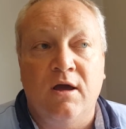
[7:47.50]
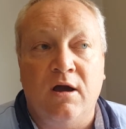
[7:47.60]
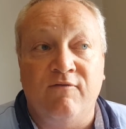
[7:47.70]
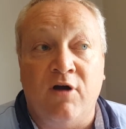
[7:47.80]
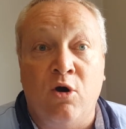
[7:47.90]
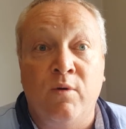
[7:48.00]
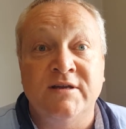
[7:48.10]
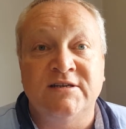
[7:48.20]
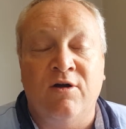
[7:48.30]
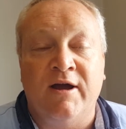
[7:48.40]
I've
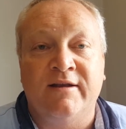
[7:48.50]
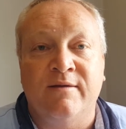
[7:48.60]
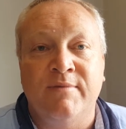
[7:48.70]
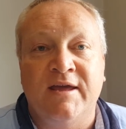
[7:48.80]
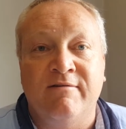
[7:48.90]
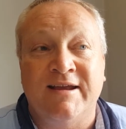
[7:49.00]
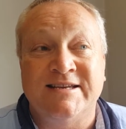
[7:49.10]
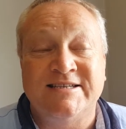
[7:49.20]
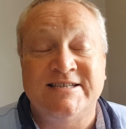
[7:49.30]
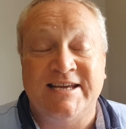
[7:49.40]
always liked him. He ran
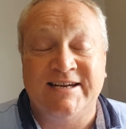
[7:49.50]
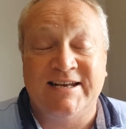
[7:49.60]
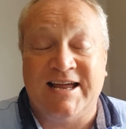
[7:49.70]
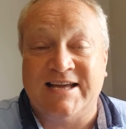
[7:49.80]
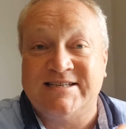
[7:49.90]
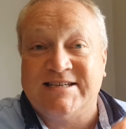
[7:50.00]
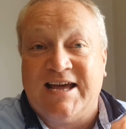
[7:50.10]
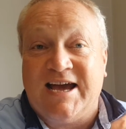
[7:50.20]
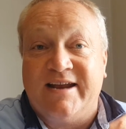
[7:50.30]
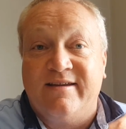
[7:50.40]
second last
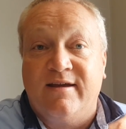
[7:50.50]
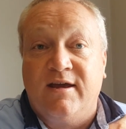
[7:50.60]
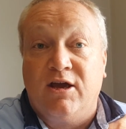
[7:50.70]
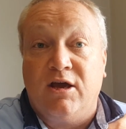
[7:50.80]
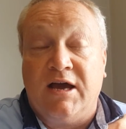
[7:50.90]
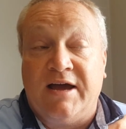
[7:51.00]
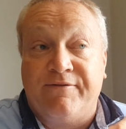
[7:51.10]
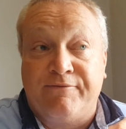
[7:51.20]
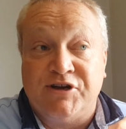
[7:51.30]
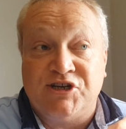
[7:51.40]
start, uh,
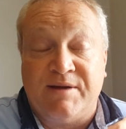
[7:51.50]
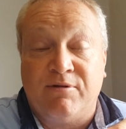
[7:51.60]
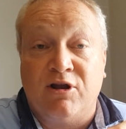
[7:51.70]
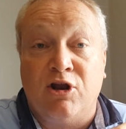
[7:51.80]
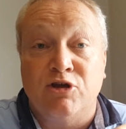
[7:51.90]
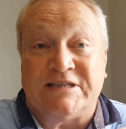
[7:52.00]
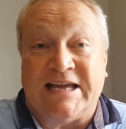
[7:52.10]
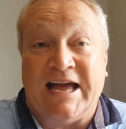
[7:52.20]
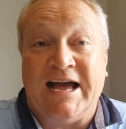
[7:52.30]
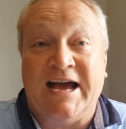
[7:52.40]
fresh up, closing
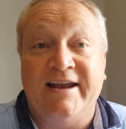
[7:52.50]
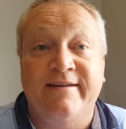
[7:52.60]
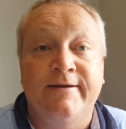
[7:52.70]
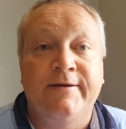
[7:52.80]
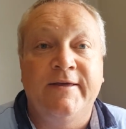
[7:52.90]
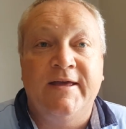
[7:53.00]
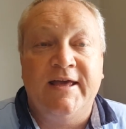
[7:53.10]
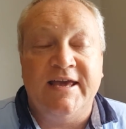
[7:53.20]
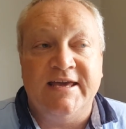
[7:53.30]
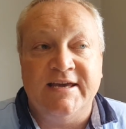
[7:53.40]
hard.
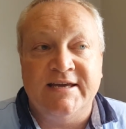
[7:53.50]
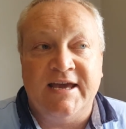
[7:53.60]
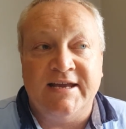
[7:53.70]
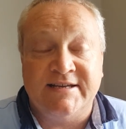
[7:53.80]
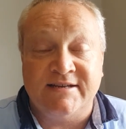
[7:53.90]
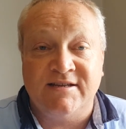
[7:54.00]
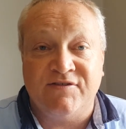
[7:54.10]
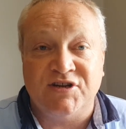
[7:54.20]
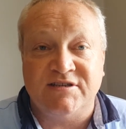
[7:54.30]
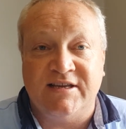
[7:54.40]
He, he does have
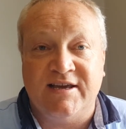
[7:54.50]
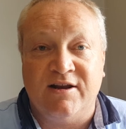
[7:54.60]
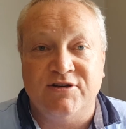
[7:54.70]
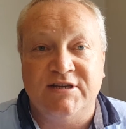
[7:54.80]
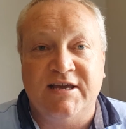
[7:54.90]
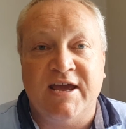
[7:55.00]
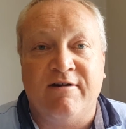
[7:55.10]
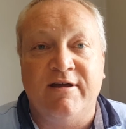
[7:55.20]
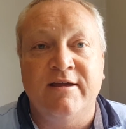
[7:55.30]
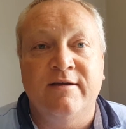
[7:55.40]
60 kilos to
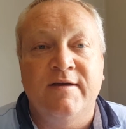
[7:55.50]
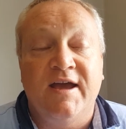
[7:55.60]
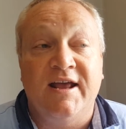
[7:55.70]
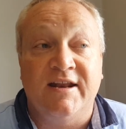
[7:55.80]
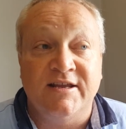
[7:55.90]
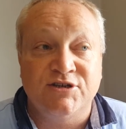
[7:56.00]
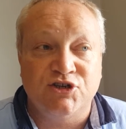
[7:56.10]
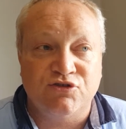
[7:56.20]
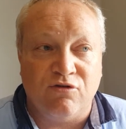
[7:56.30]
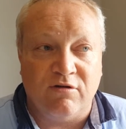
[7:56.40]
carry, and it is a
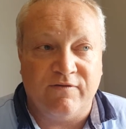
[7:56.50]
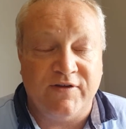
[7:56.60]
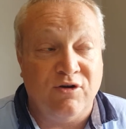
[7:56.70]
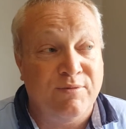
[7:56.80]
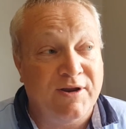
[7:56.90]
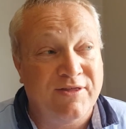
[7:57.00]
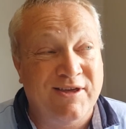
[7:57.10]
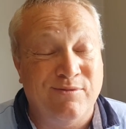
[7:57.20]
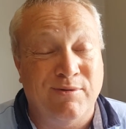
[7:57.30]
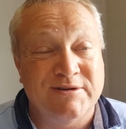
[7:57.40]
stronger field, but I think
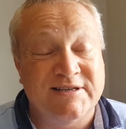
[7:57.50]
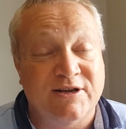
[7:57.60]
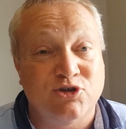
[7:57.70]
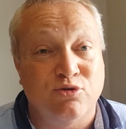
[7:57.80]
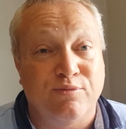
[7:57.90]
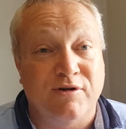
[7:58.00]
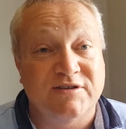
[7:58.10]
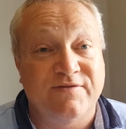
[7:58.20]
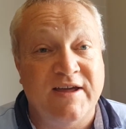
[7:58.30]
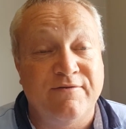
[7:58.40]
he'll probably start a short price
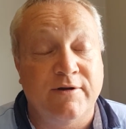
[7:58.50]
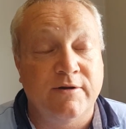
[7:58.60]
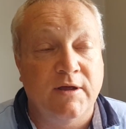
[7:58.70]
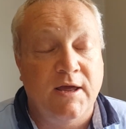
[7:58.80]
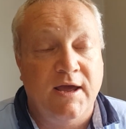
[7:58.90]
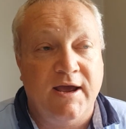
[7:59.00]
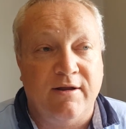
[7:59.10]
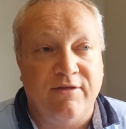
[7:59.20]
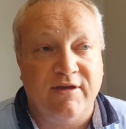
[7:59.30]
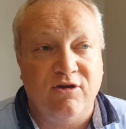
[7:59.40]
favourite, and
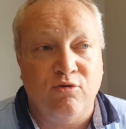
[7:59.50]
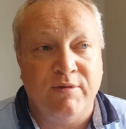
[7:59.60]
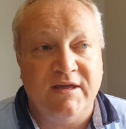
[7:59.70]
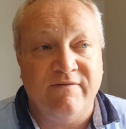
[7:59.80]
I think he'll be